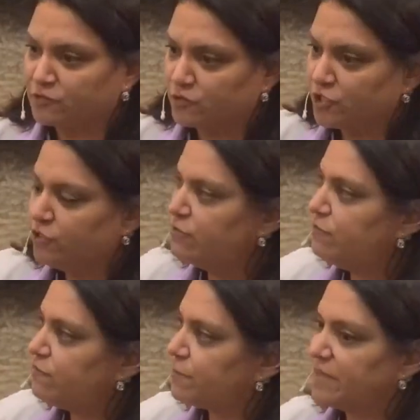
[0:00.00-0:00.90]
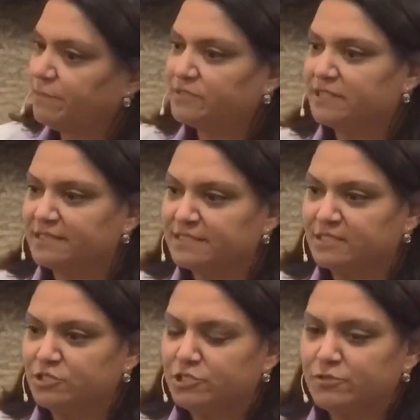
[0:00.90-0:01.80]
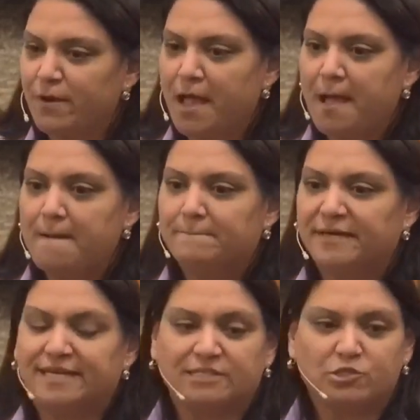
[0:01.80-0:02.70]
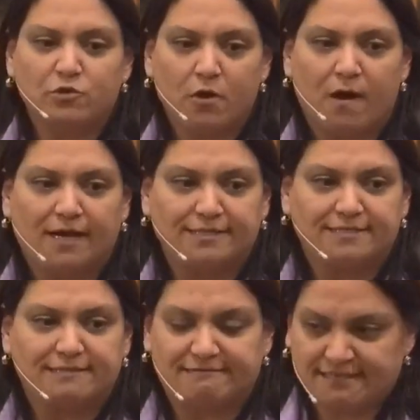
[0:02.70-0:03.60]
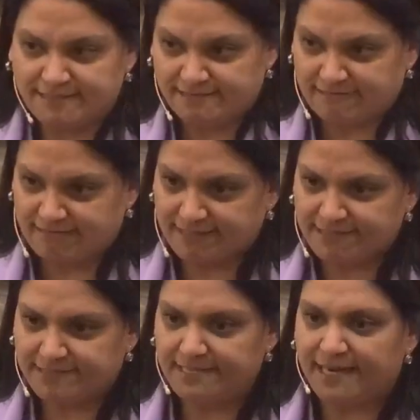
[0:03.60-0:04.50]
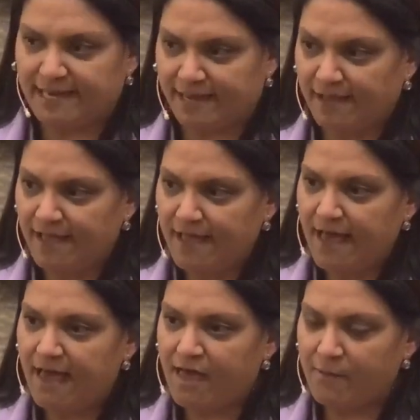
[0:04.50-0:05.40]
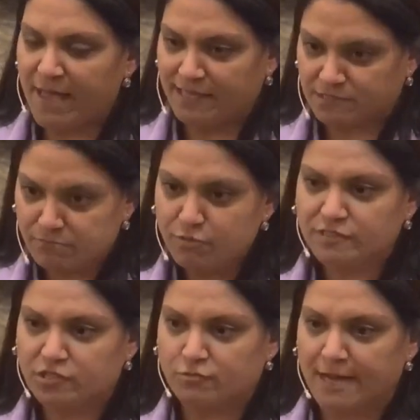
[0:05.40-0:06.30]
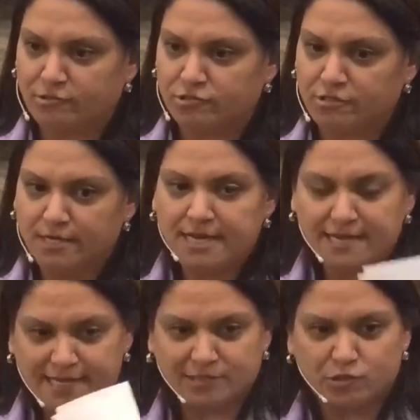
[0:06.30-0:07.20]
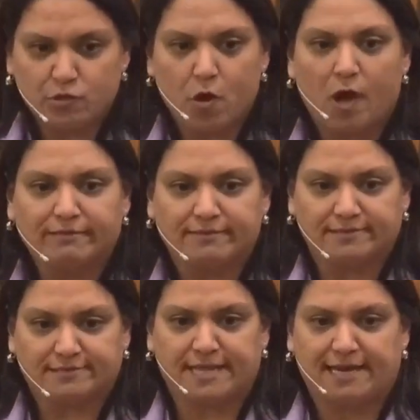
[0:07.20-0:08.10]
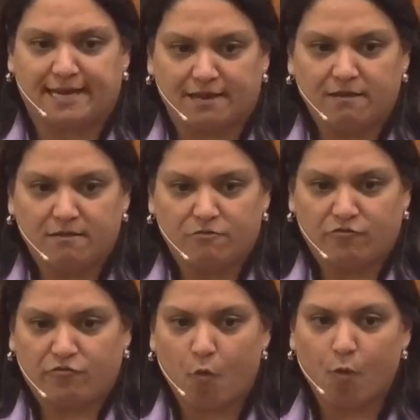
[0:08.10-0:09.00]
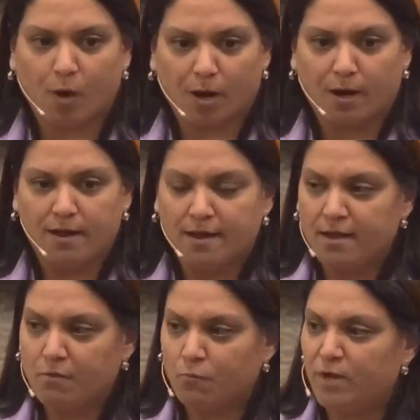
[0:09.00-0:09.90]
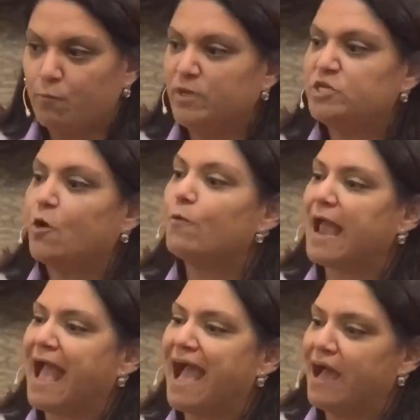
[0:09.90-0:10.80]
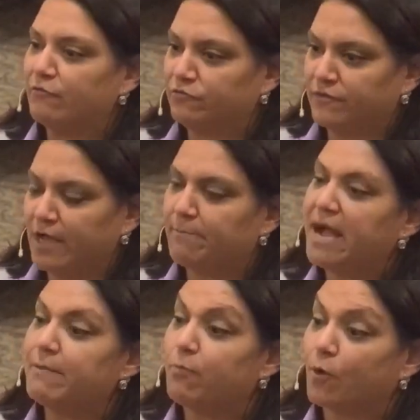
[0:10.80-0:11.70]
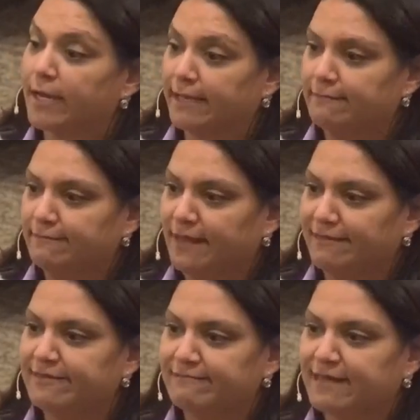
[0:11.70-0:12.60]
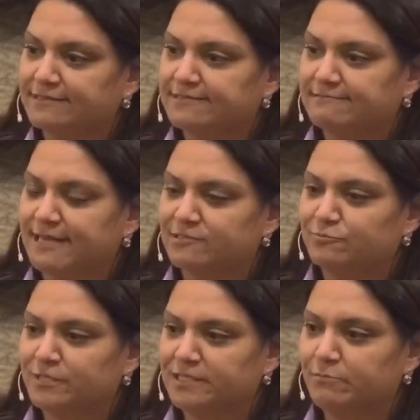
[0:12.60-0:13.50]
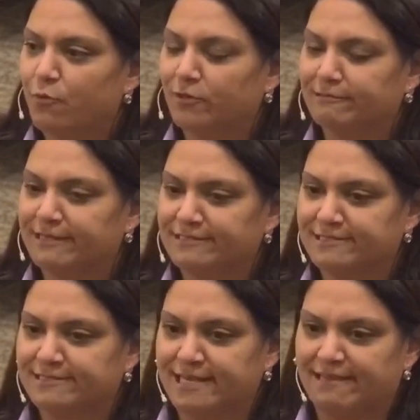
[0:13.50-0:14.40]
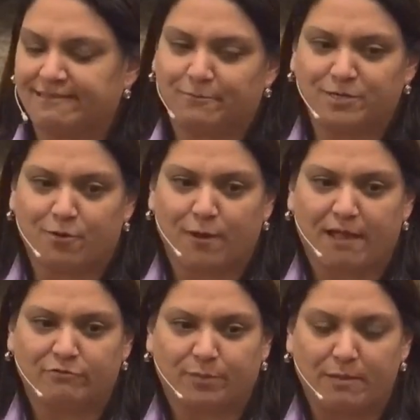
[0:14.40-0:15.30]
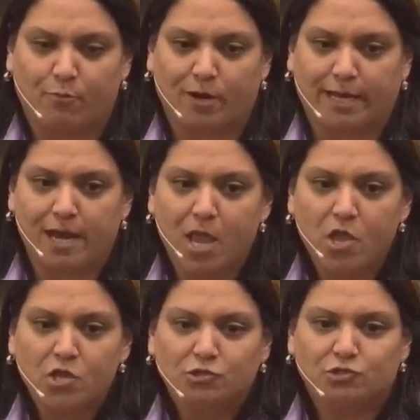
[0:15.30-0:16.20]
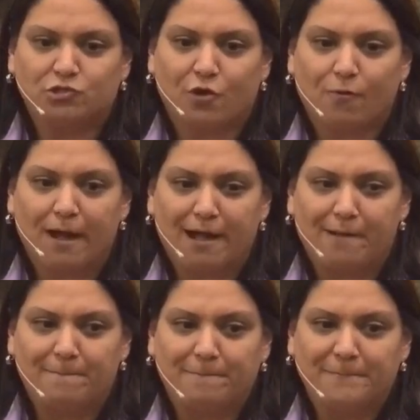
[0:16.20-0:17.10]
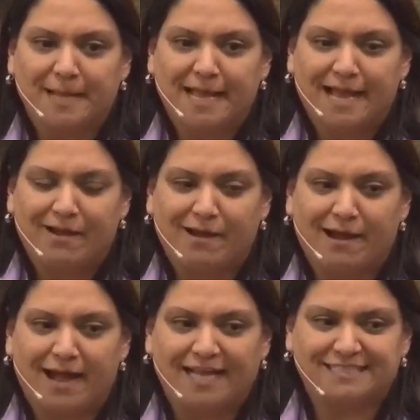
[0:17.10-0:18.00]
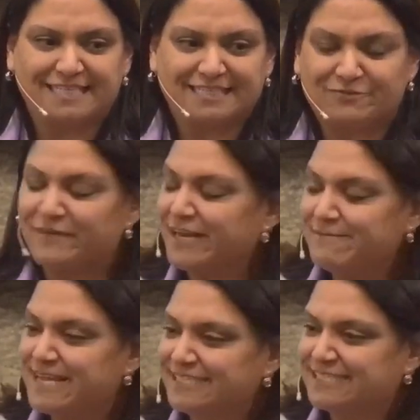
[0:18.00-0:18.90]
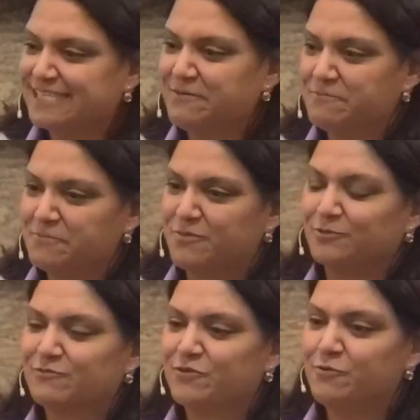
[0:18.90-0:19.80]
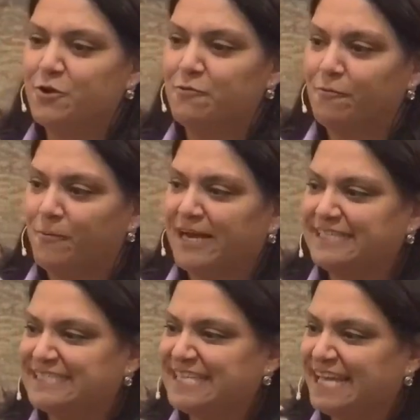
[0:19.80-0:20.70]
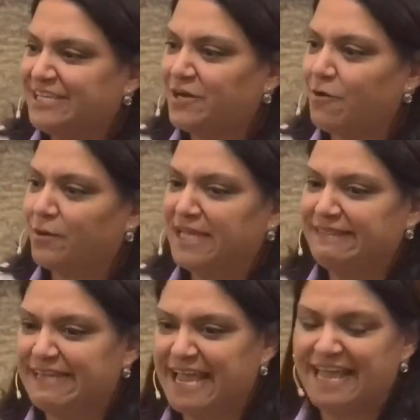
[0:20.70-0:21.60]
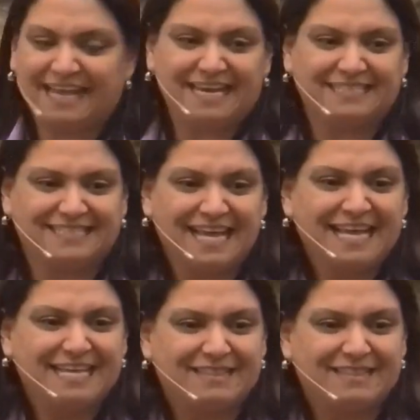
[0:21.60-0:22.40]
afternoon for people to listen to, but it is not this, this setting um, as a music director is not the setting for, we, we don't have a pipe organ. I think that's, that's a really important thing to state, that we don't have a pipe organ. So, um, it's it's funny because those of you who when I said, you know, in the 80s